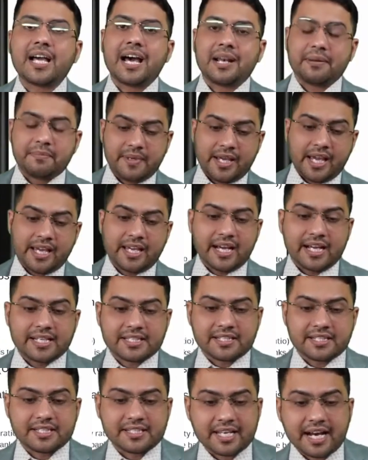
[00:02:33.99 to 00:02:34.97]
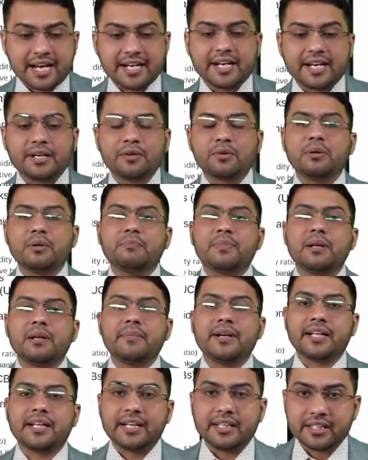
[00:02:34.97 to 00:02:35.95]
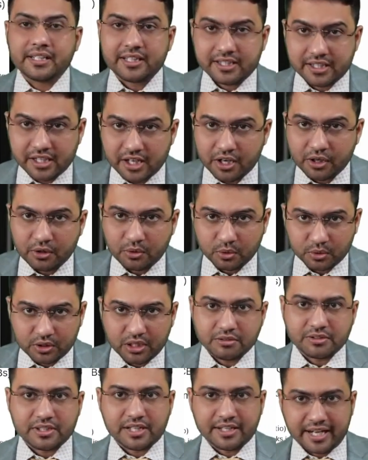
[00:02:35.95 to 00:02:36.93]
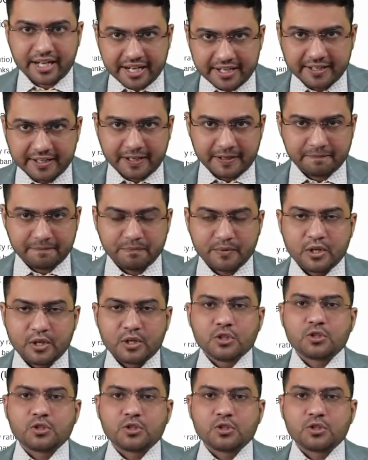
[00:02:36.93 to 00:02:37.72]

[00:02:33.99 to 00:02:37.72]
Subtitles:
RBI has decided to implement in the year 2019.